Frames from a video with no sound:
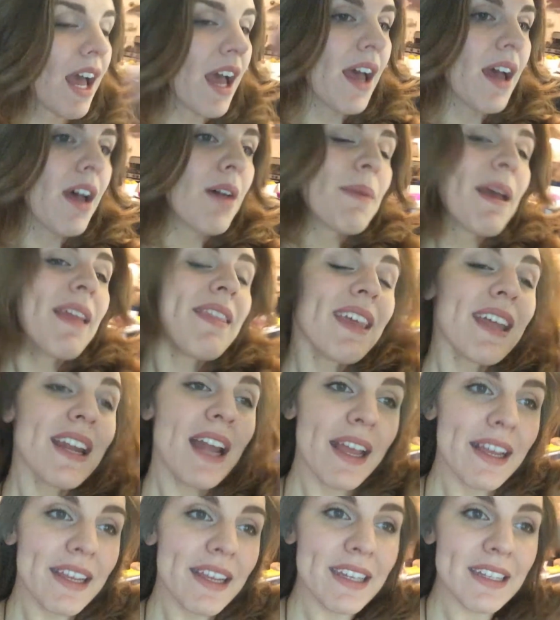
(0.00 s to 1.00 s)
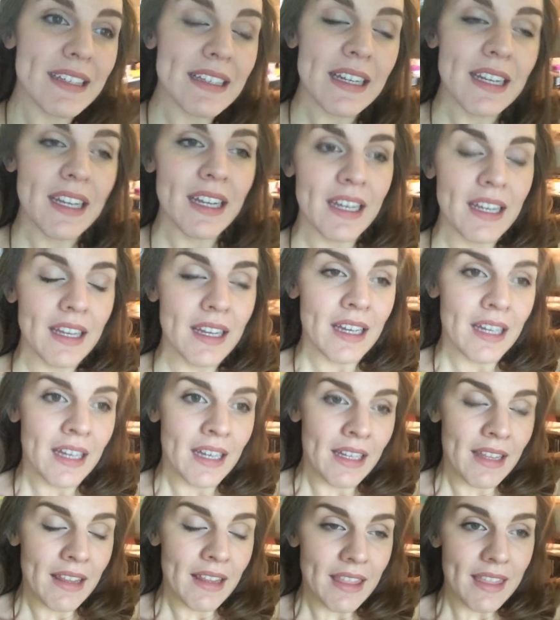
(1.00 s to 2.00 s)
And then I
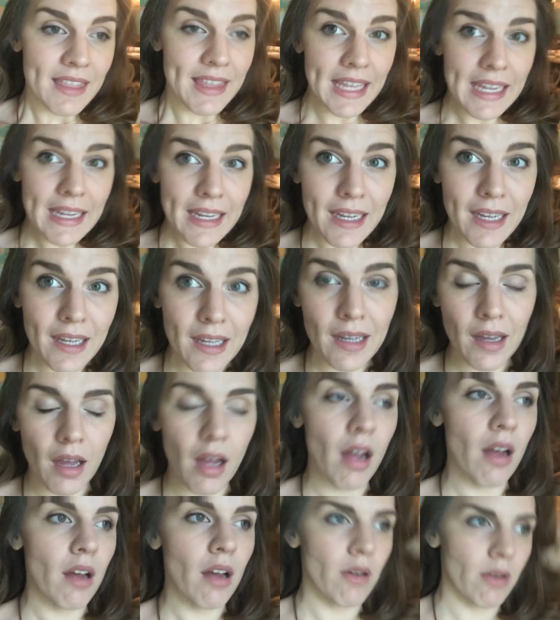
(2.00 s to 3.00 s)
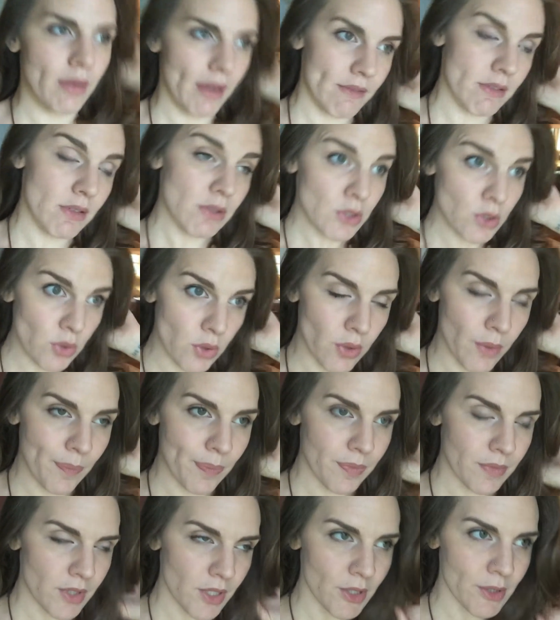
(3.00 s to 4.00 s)
think, oh, we have to do school
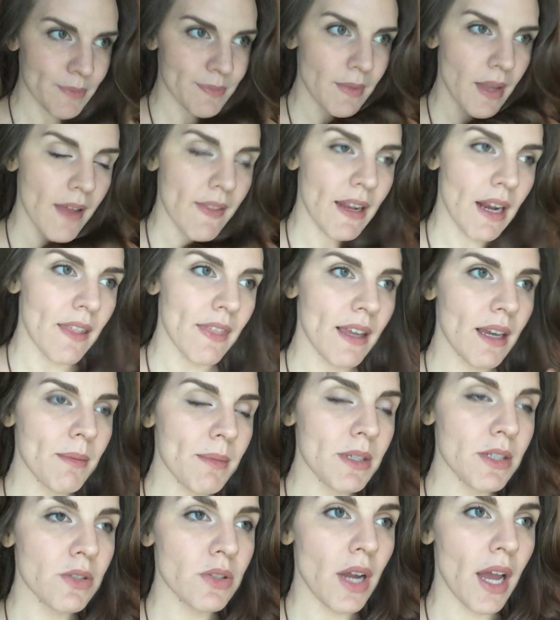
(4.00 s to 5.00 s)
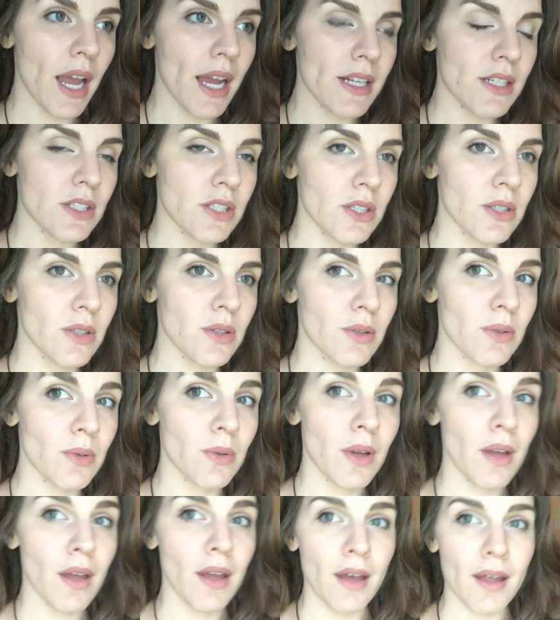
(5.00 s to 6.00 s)
too. And then I think I'm gonna try
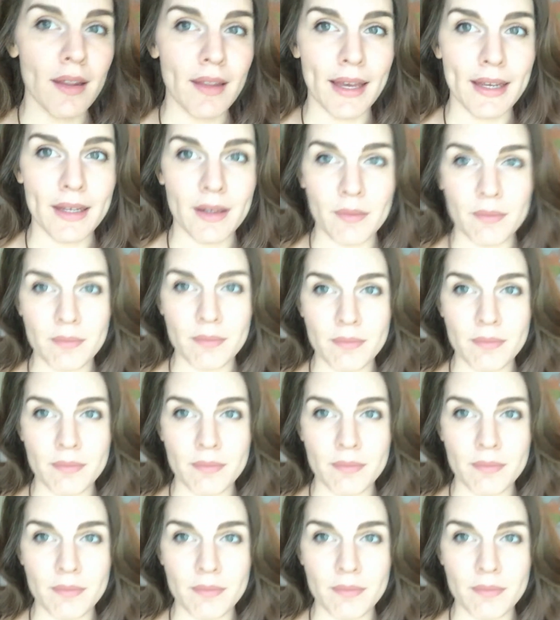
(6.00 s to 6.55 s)
to like